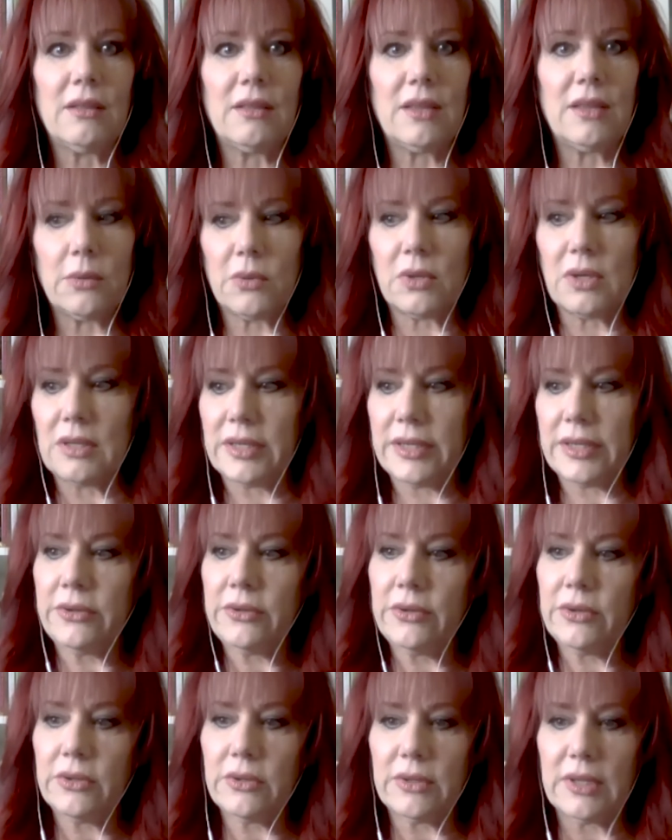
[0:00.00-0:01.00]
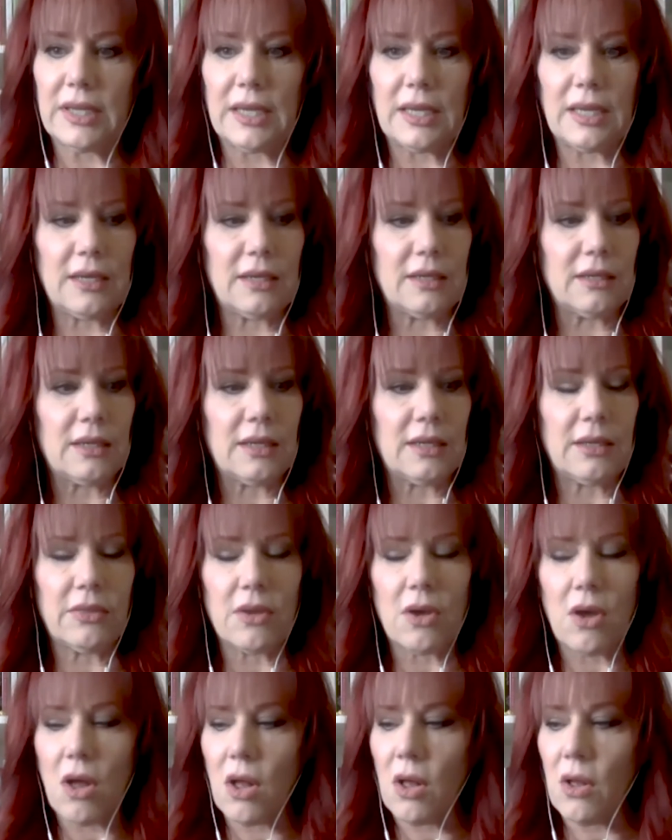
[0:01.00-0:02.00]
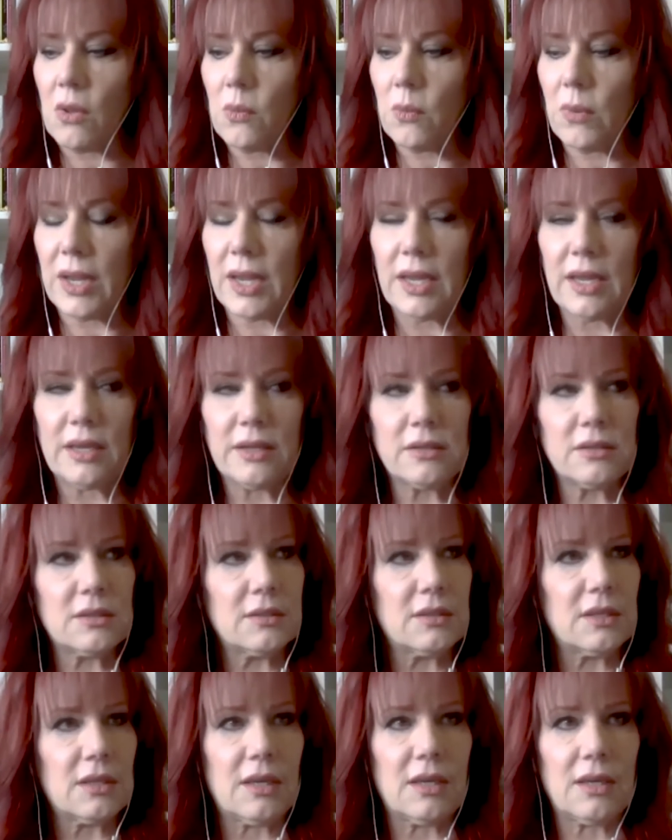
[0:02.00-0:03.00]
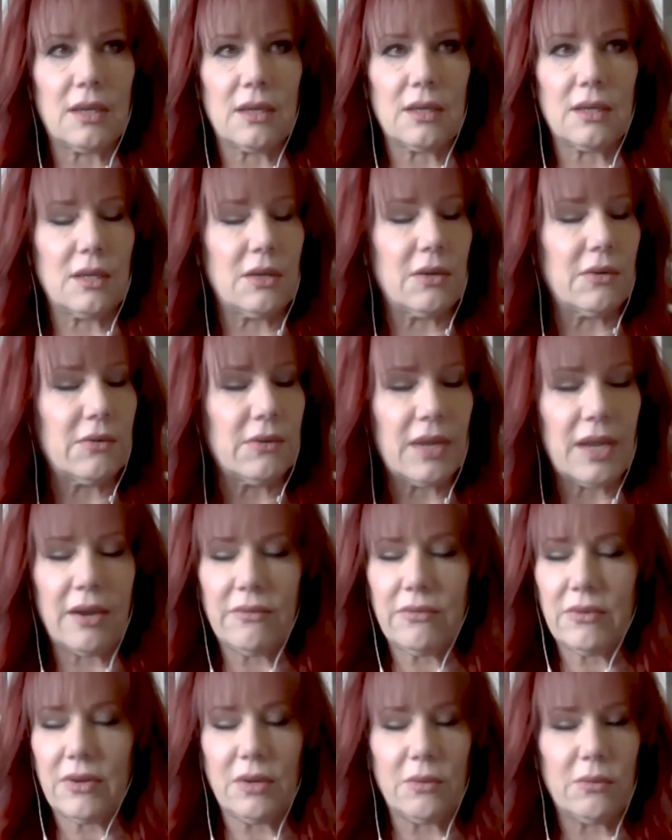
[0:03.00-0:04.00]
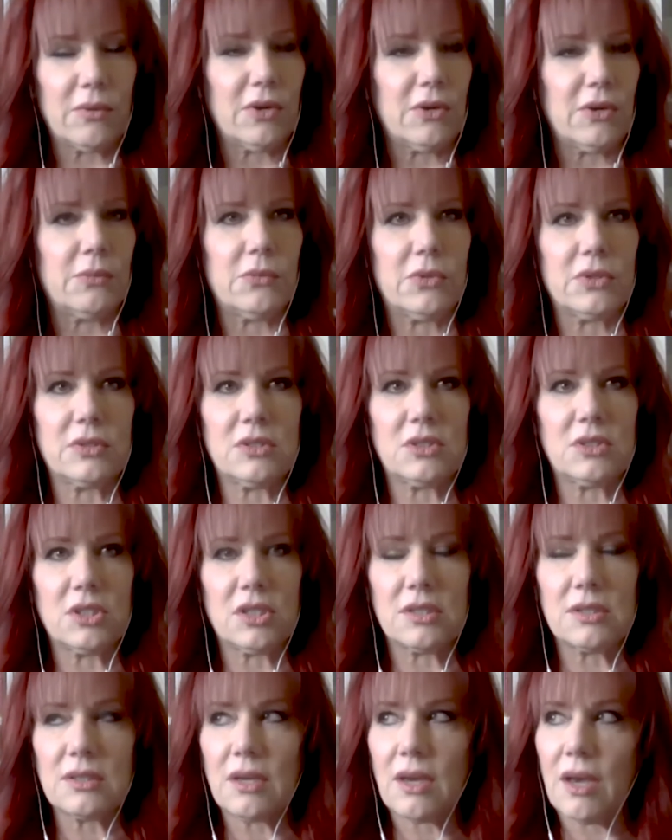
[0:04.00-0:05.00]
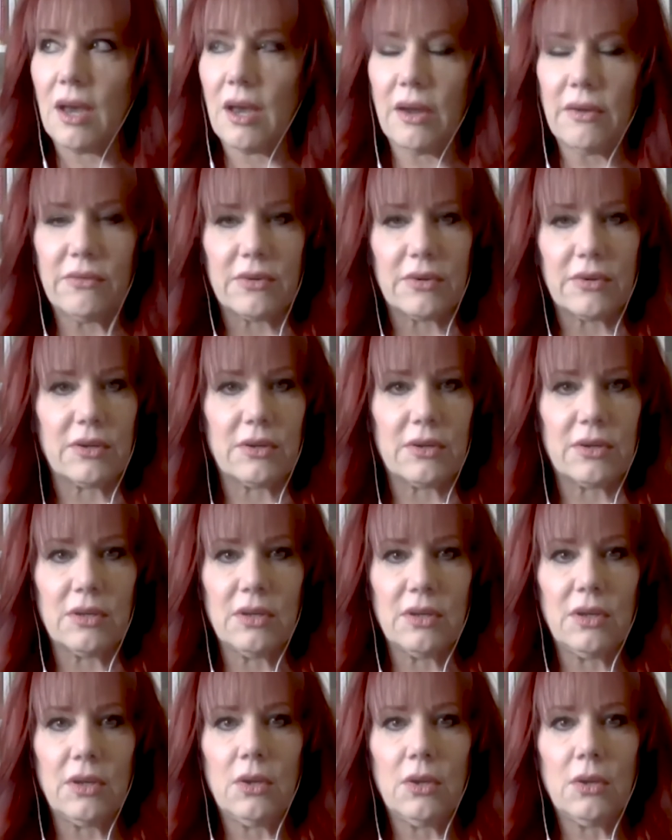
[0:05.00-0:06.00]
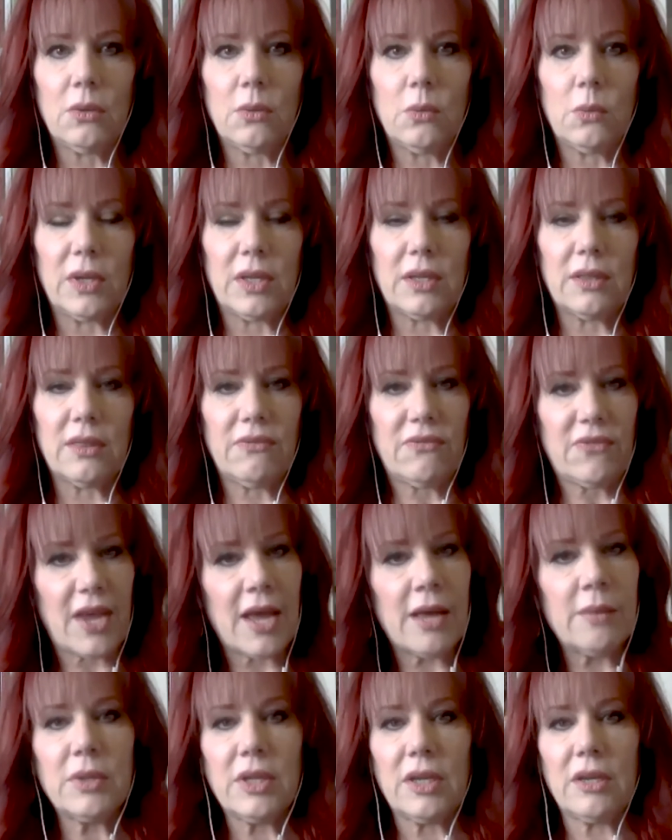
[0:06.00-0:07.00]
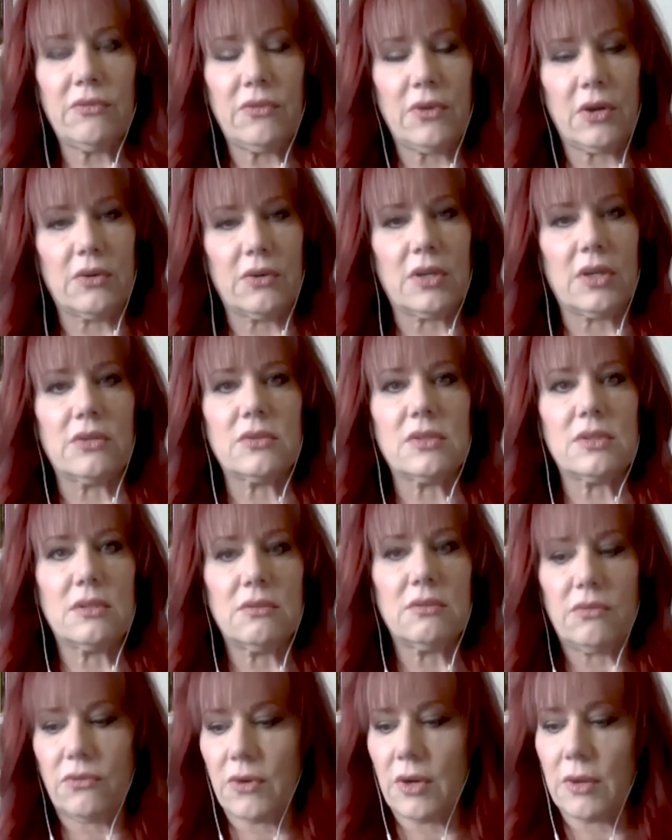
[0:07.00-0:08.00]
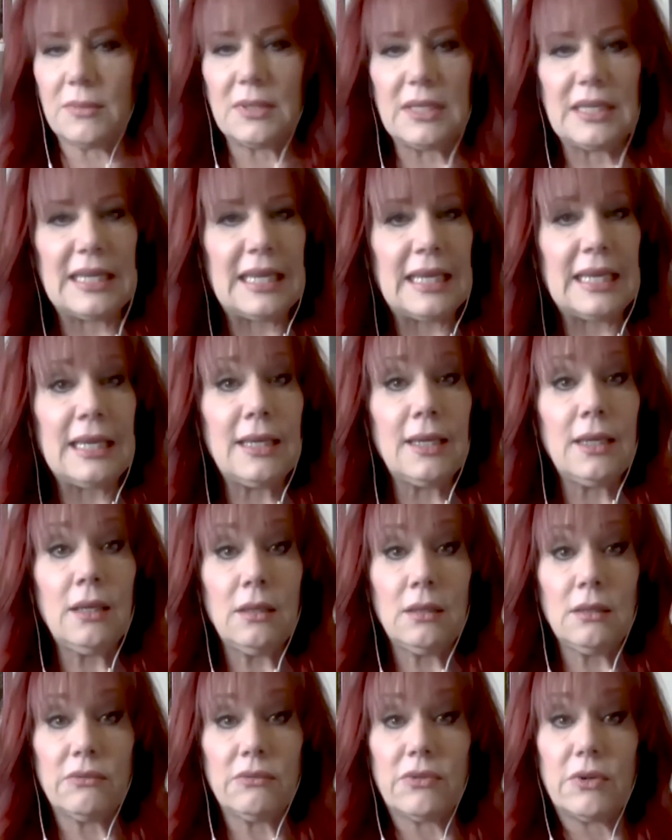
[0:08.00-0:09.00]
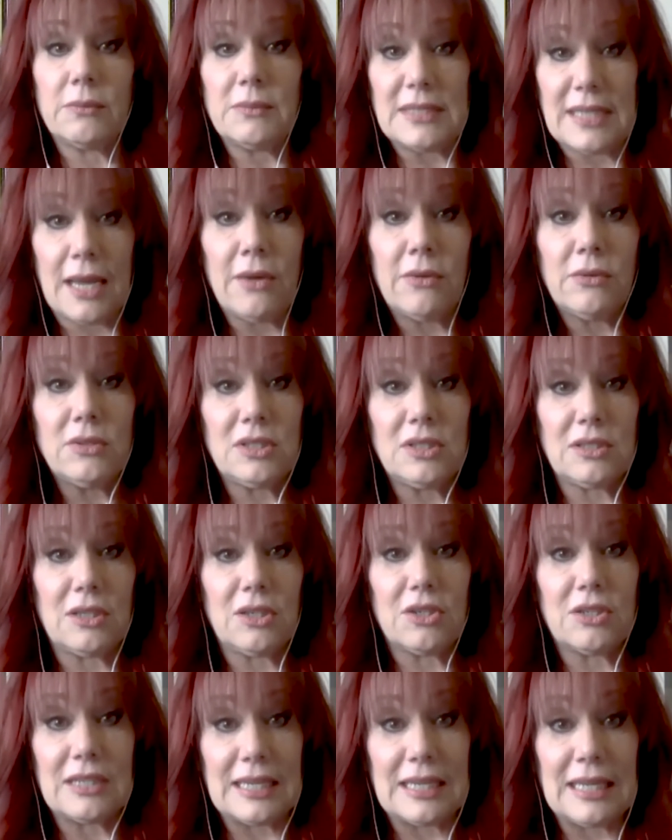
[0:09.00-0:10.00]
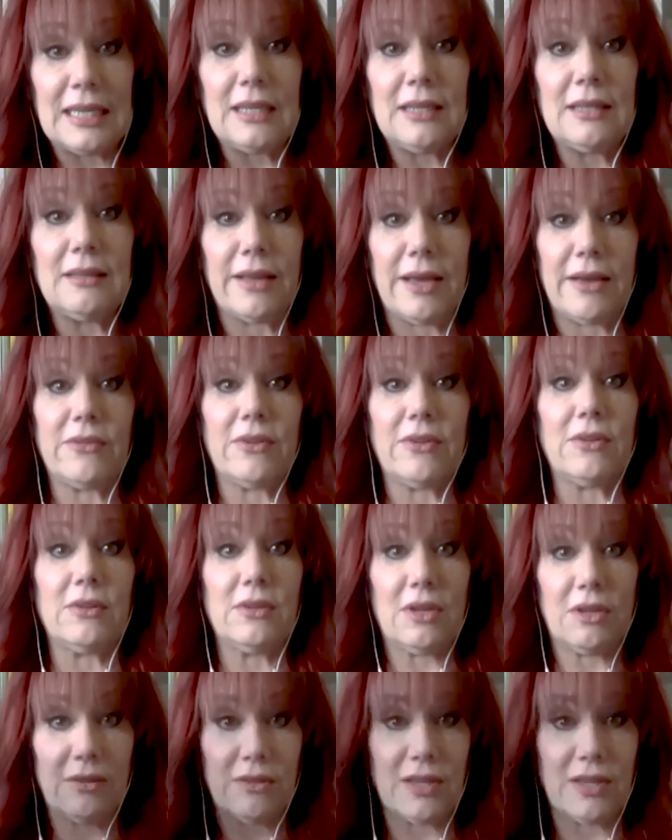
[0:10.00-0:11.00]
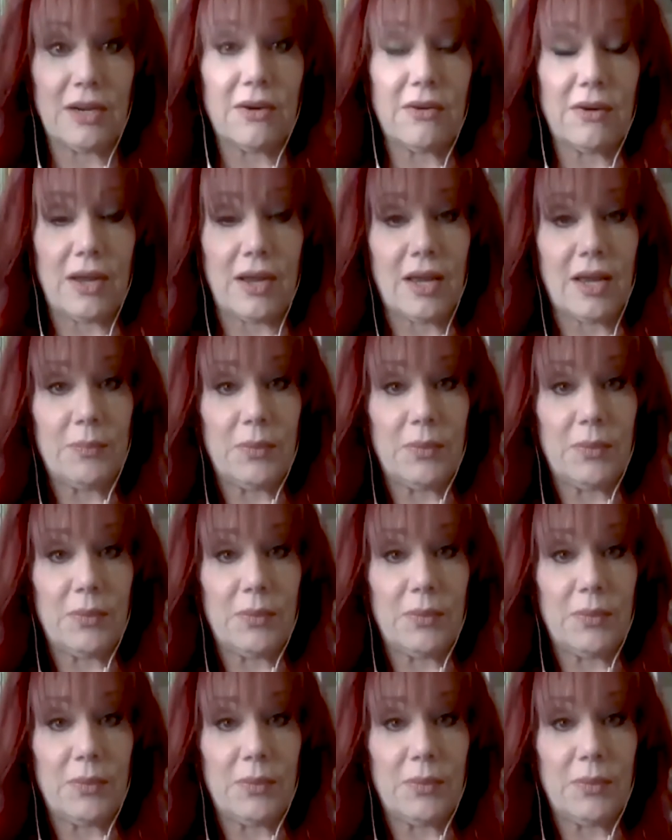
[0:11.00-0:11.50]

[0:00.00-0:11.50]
They were literally in the hallways. Every room was just covered with family photos from down to your knee level, clear up